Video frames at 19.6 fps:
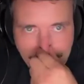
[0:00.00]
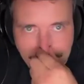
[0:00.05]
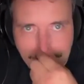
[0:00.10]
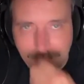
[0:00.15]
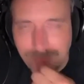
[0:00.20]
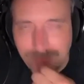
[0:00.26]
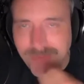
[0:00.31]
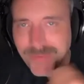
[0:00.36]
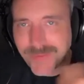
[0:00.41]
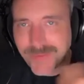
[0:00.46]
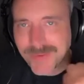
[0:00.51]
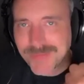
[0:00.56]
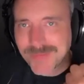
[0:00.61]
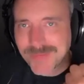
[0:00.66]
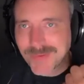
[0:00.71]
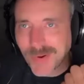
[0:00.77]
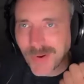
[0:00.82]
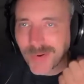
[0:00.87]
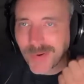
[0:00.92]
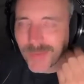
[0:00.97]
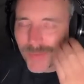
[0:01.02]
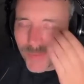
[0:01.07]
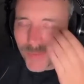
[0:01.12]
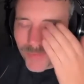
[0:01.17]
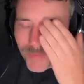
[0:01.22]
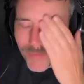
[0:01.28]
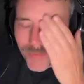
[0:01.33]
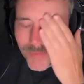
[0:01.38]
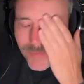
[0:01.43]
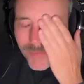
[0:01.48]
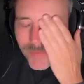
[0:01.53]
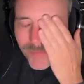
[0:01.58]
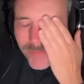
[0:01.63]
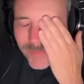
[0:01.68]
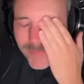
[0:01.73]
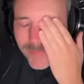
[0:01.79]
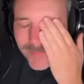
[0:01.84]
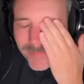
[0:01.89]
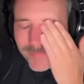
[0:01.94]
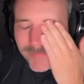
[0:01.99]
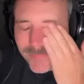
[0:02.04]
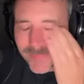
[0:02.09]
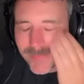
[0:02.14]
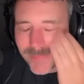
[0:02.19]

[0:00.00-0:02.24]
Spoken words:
requests are or